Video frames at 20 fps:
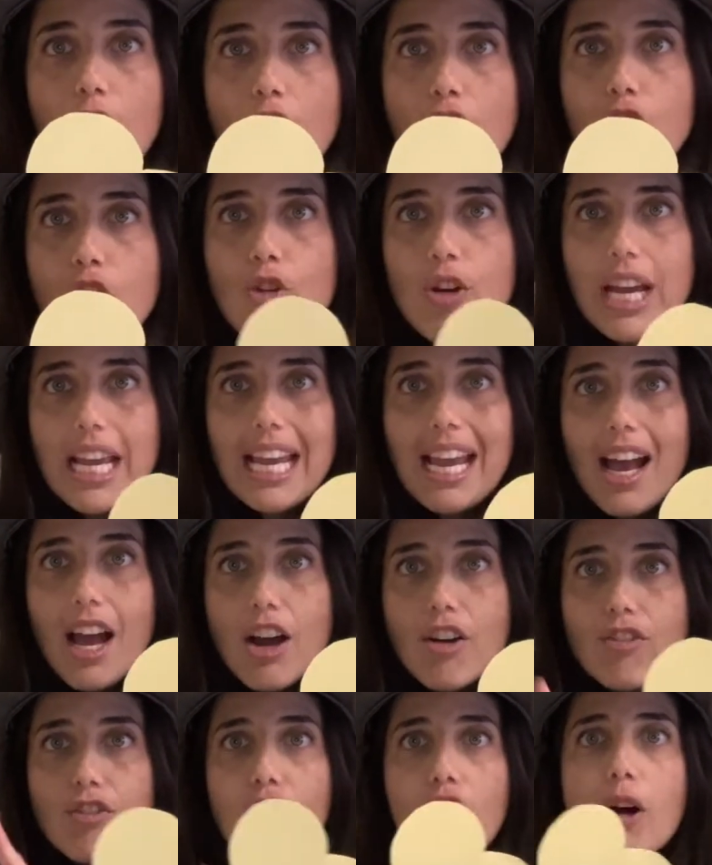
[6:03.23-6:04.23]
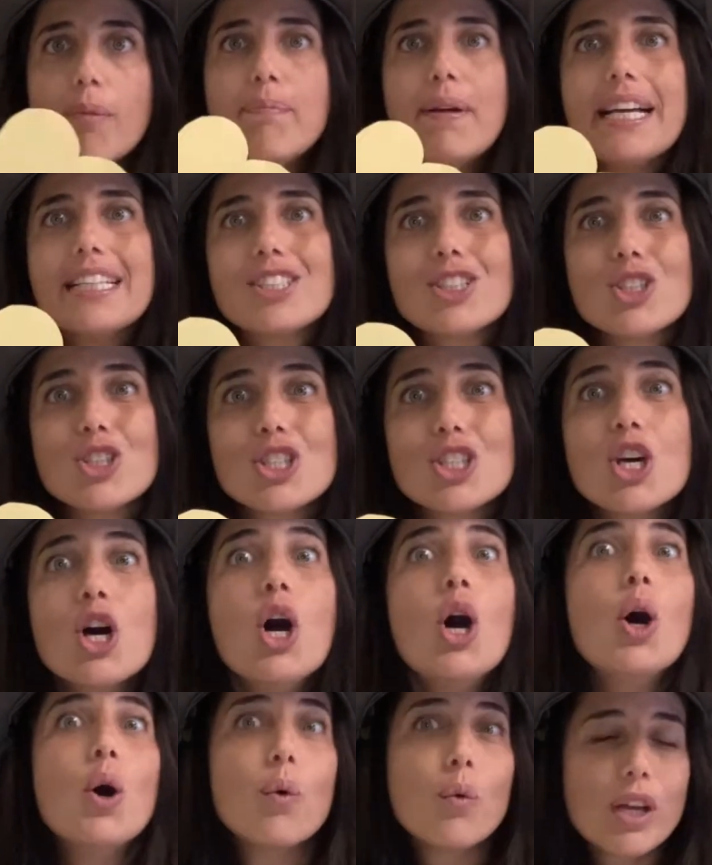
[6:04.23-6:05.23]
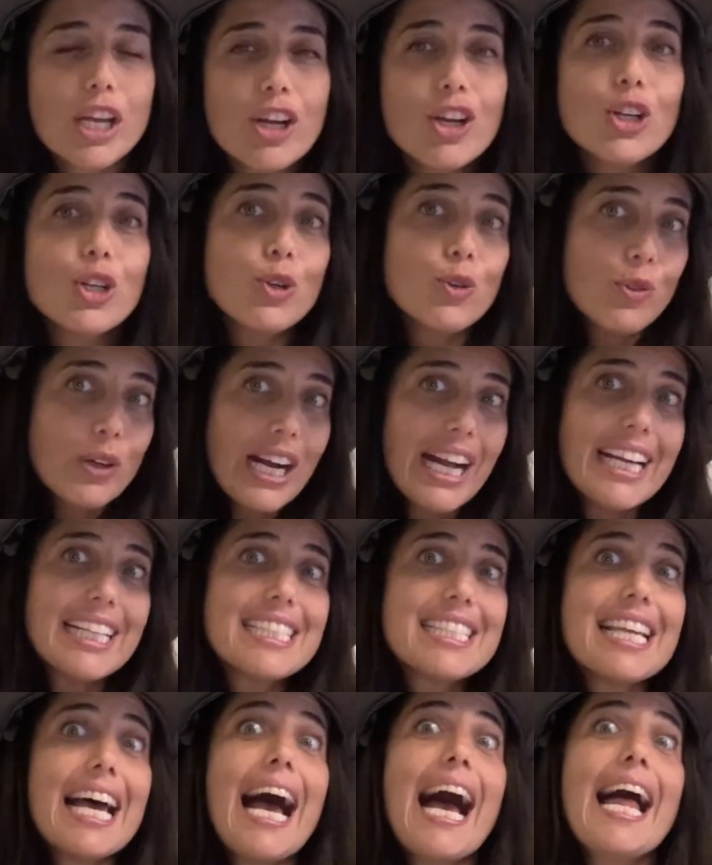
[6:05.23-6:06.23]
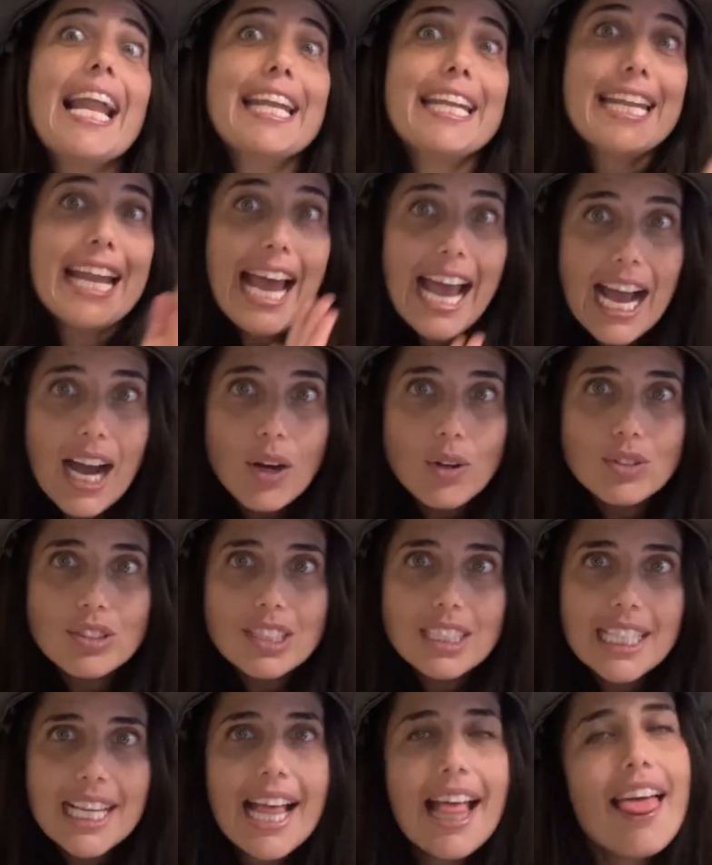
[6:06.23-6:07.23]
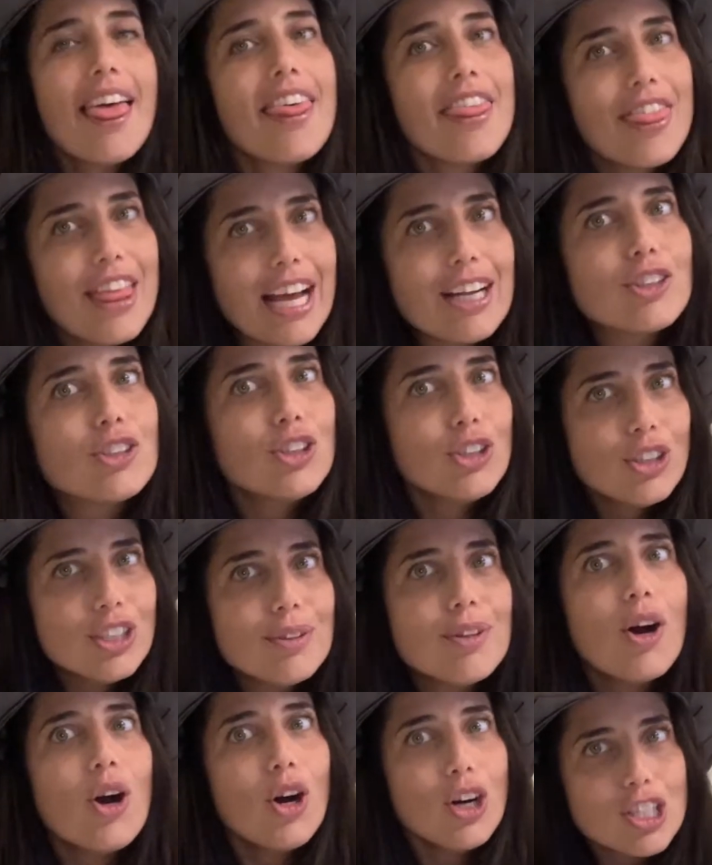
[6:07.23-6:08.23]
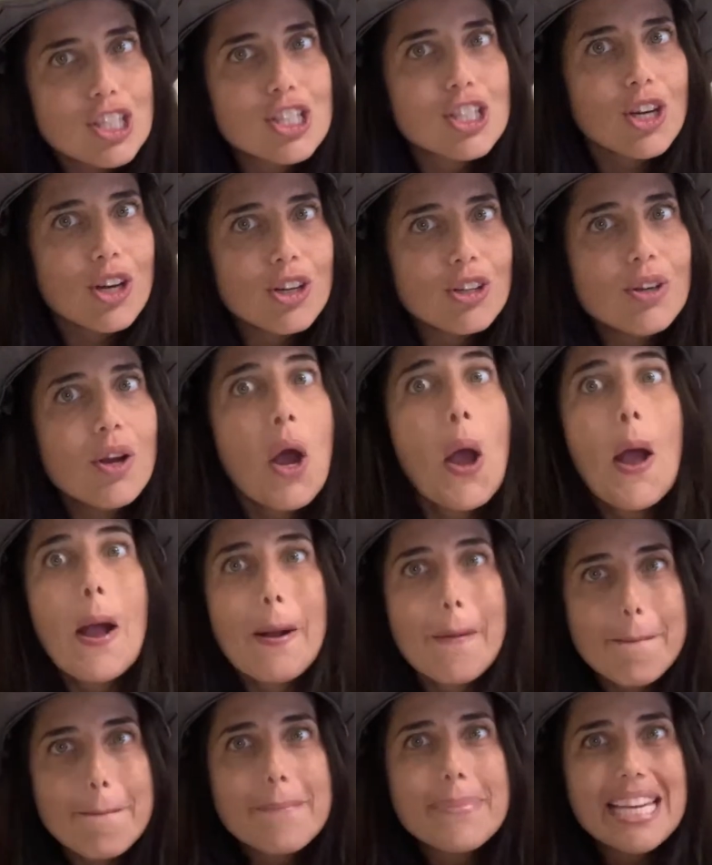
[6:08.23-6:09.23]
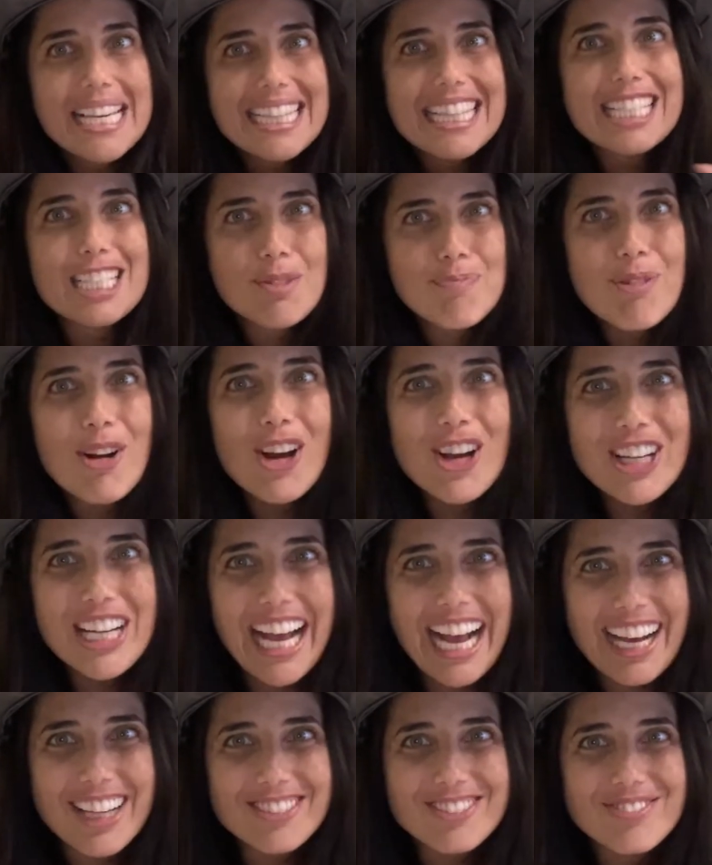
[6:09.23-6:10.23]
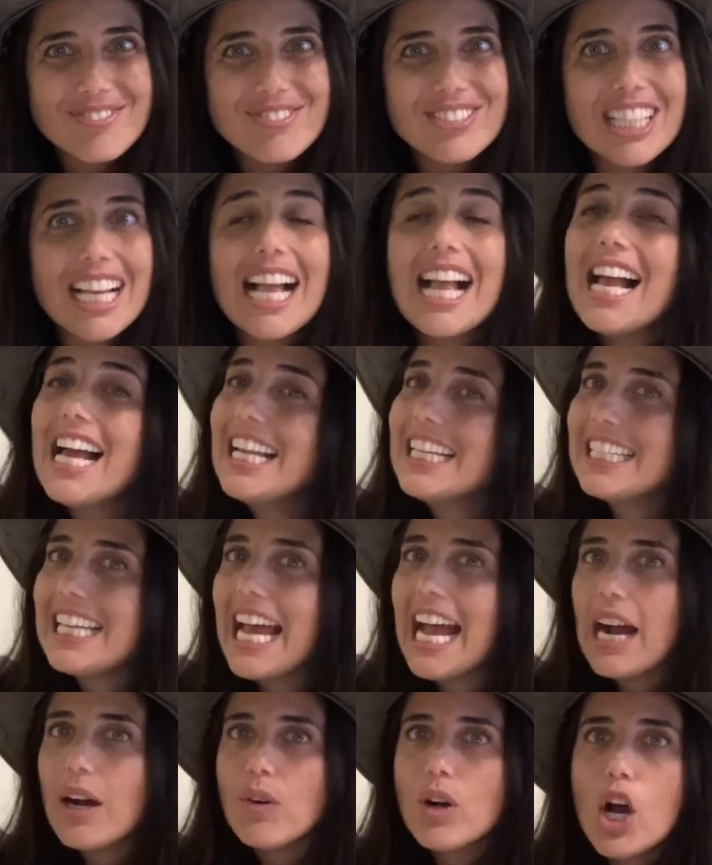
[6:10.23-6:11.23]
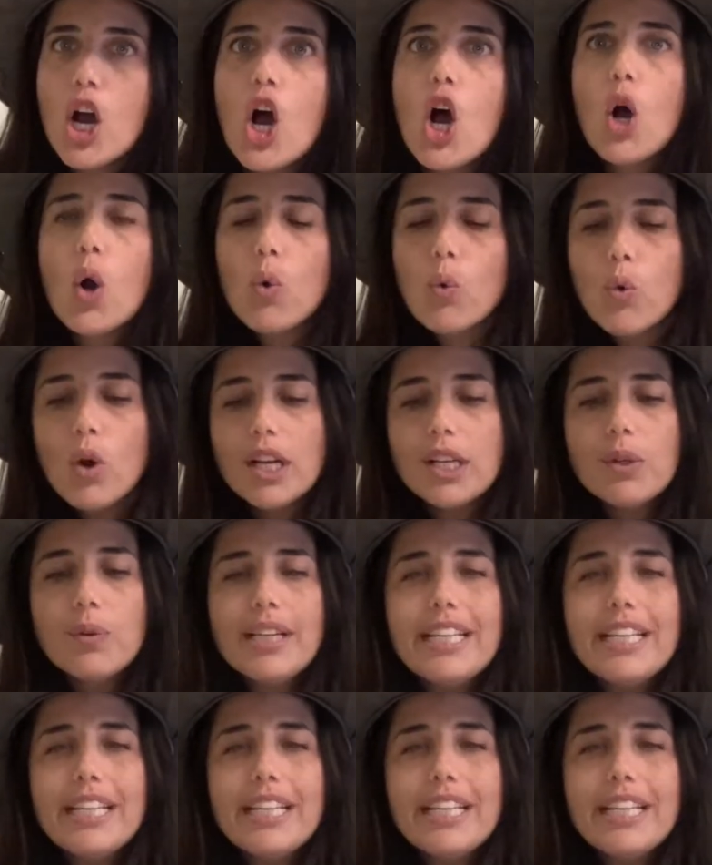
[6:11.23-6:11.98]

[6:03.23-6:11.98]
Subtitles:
3, 4 petals, we are going to write a noun that could also be this pronoun. Now, what do we